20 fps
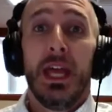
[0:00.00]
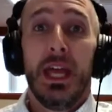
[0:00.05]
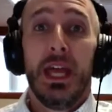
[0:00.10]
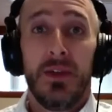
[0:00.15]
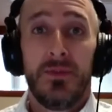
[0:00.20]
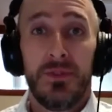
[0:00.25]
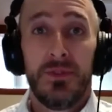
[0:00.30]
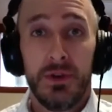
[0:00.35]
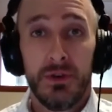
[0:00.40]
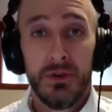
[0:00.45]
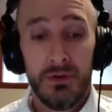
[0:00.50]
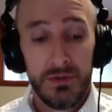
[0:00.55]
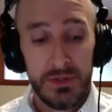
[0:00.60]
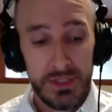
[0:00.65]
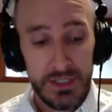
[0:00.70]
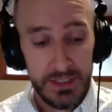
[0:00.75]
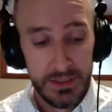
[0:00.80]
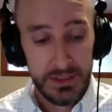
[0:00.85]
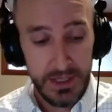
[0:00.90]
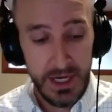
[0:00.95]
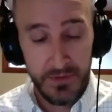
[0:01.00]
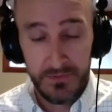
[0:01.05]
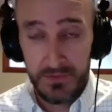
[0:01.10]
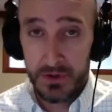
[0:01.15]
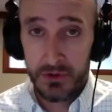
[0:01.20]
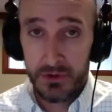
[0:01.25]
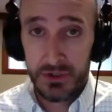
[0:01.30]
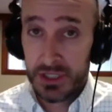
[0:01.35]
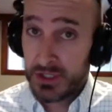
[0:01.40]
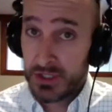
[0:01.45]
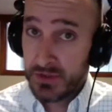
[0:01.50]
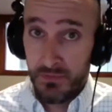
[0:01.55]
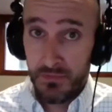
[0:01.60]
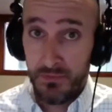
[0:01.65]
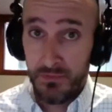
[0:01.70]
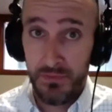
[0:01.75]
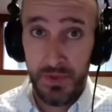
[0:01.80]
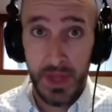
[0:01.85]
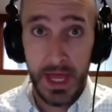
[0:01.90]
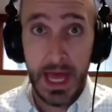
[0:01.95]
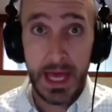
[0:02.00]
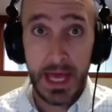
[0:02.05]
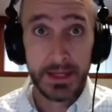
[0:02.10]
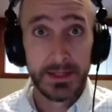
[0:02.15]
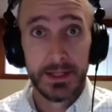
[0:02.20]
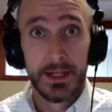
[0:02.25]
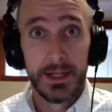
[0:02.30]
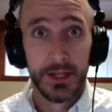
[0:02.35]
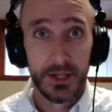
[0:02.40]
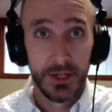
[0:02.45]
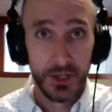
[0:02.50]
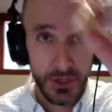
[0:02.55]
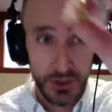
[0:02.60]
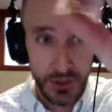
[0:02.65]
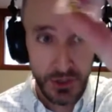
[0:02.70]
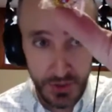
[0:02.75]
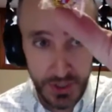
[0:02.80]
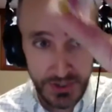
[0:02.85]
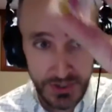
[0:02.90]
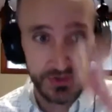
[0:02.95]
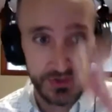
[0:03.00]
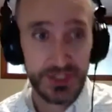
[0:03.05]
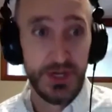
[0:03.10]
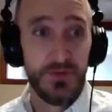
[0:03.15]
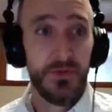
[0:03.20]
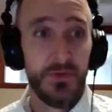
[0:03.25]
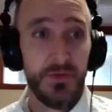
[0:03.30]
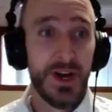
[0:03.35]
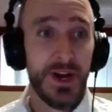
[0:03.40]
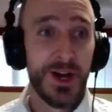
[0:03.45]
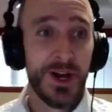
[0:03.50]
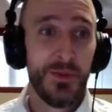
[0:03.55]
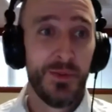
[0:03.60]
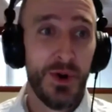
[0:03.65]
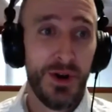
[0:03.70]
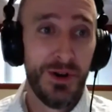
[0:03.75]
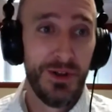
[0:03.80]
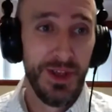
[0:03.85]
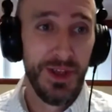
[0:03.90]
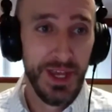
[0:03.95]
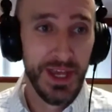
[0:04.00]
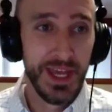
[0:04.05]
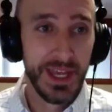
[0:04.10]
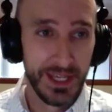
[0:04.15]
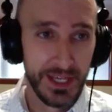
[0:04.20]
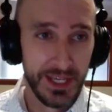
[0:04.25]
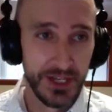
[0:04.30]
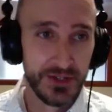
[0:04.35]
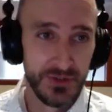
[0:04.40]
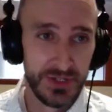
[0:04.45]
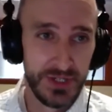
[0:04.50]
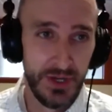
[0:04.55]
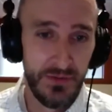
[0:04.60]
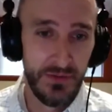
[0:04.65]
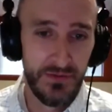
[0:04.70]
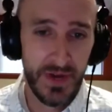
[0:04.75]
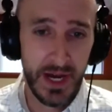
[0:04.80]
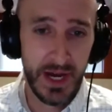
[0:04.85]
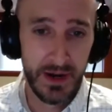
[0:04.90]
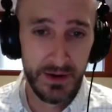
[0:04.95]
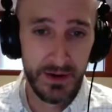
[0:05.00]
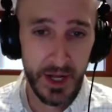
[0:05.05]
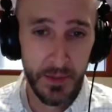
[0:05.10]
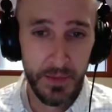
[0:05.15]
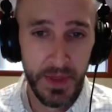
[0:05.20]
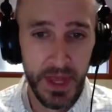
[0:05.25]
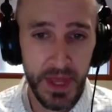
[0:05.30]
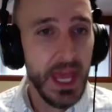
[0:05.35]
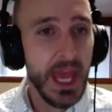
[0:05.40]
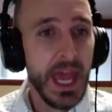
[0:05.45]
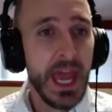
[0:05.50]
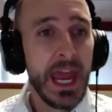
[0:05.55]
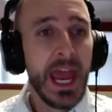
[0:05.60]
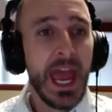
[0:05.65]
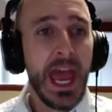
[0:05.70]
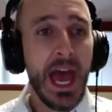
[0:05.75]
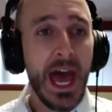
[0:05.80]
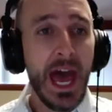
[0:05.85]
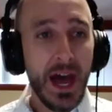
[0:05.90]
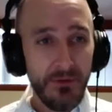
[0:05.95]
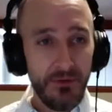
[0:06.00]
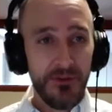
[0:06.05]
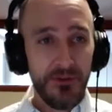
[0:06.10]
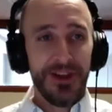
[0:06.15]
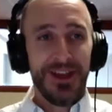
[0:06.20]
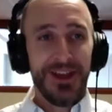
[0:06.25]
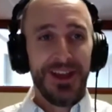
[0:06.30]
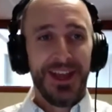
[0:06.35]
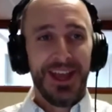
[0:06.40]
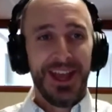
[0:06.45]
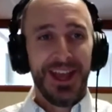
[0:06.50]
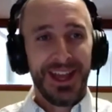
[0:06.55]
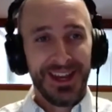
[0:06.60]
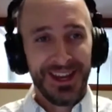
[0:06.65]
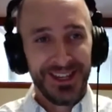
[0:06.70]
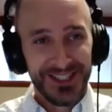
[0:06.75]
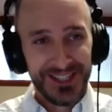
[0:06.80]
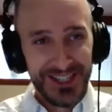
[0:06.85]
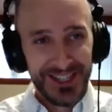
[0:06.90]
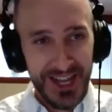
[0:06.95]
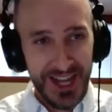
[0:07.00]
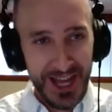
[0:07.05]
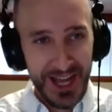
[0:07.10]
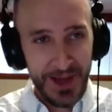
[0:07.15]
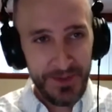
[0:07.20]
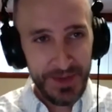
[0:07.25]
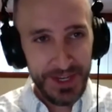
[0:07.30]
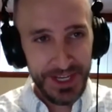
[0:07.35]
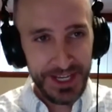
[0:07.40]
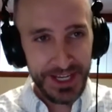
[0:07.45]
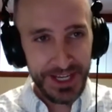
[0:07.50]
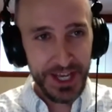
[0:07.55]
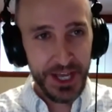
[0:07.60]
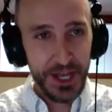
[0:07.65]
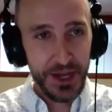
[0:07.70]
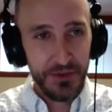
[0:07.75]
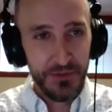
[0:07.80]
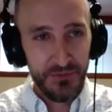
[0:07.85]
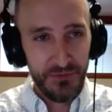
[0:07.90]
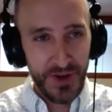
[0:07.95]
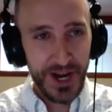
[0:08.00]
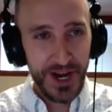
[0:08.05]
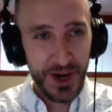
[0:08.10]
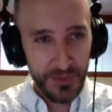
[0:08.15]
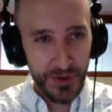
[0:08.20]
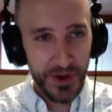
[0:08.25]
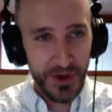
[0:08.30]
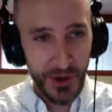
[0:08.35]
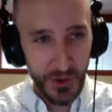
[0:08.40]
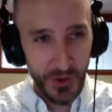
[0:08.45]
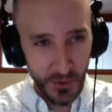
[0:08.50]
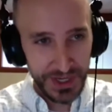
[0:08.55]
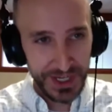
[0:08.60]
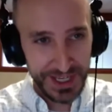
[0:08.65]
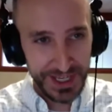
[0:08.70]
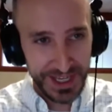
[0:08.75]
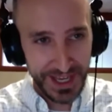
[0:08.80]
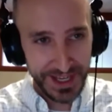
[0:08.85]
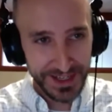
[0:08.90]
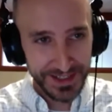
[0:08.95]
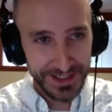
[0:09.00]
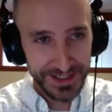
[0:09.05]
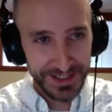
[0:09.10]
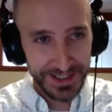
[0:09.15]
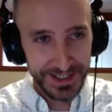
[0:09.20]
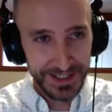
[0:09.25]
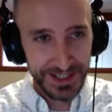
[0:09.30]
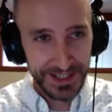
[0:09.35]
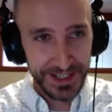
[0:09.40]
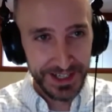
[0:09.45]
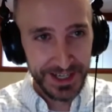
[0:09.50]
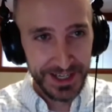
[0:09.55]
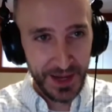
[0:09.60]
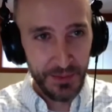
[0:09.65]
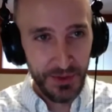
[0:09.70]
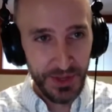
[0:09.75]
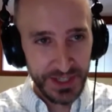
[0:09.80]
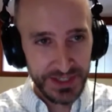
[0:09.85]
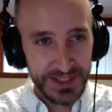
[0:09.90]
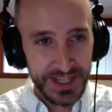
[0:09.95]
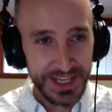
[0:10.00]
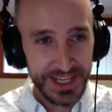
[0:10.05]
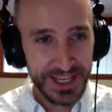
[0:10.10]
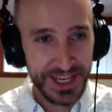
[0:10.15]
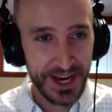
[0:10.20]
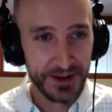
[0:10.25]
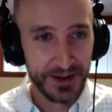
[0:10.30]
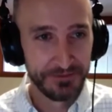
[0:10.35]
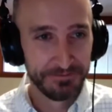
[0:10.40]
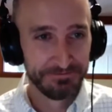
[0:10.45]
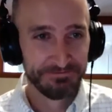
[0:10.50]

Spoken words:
If you're just flat, go get yourself a fireball and get yourself fired up. Hey, have an atomic fireball weekend. God bless. Take care.